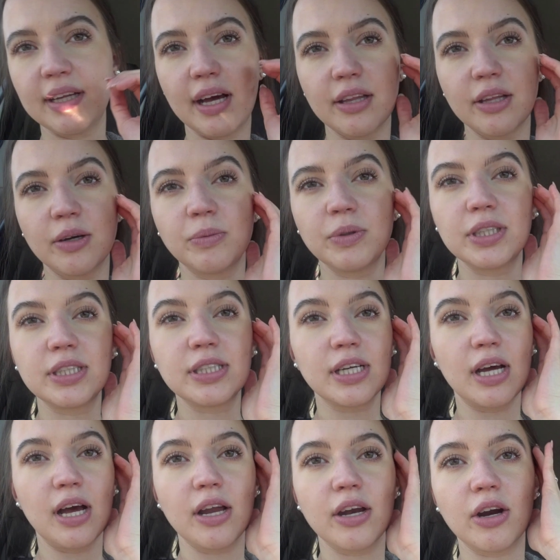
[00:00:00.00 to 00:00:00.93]
Now that we're
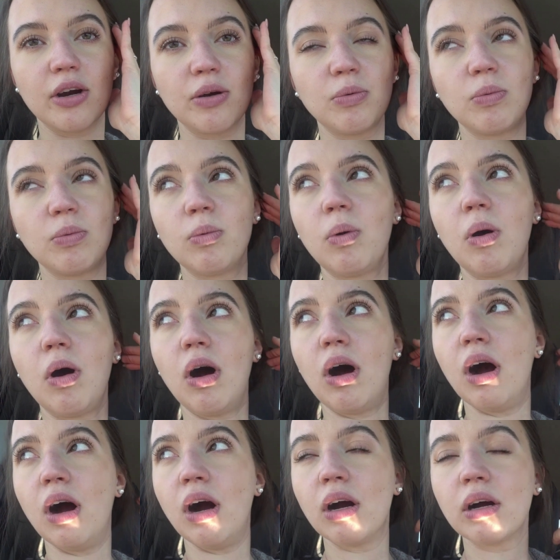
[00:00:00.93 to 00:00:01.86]
done our
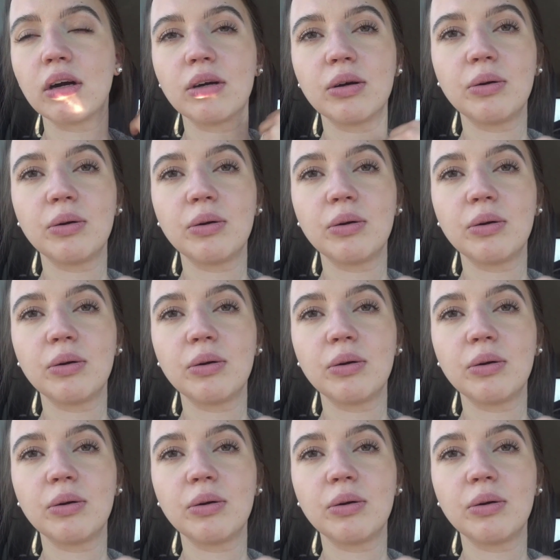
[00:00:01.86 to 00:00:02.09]
walk.